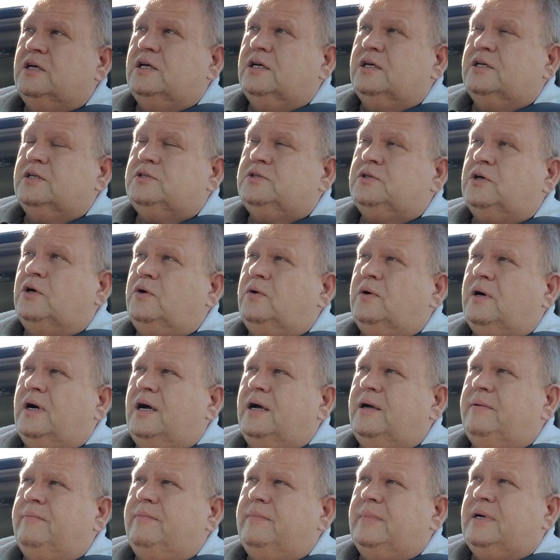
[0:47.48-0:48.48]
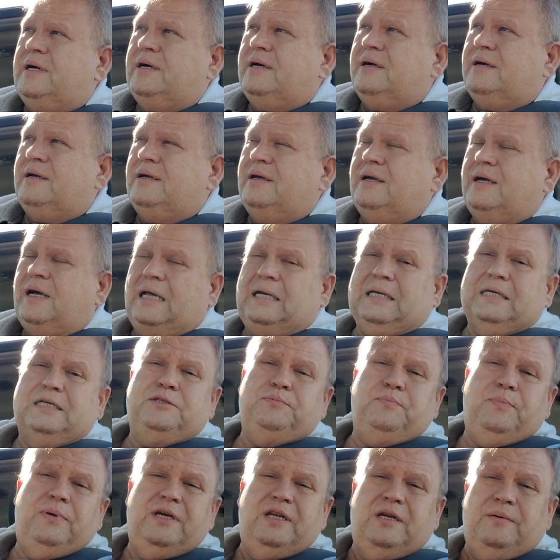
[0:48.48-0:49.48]
So I'll
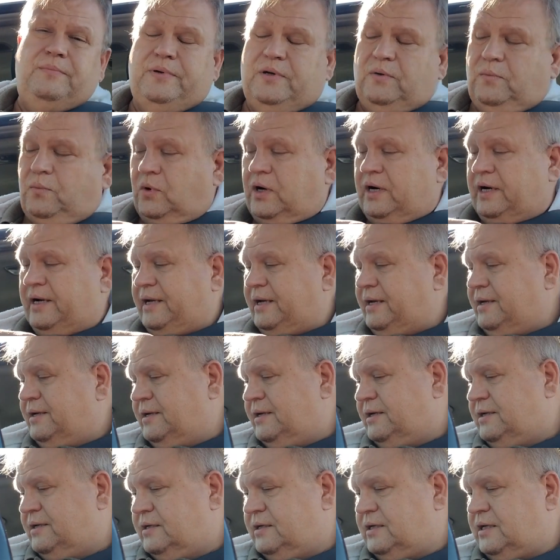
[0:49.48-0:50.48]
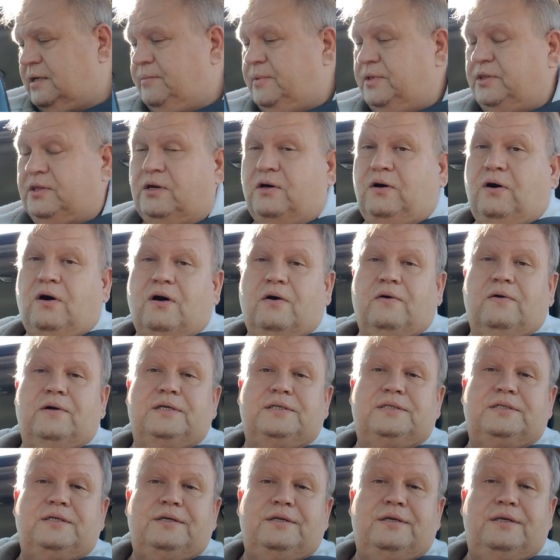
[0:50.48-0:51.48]
explain a bit why I'm in the car on a
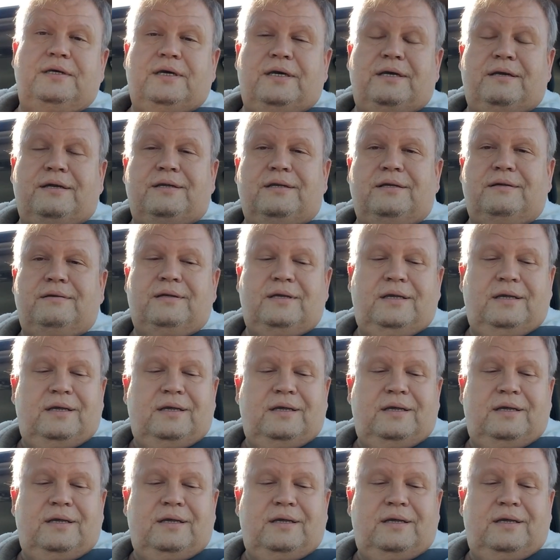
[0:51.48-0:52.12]
Sunday and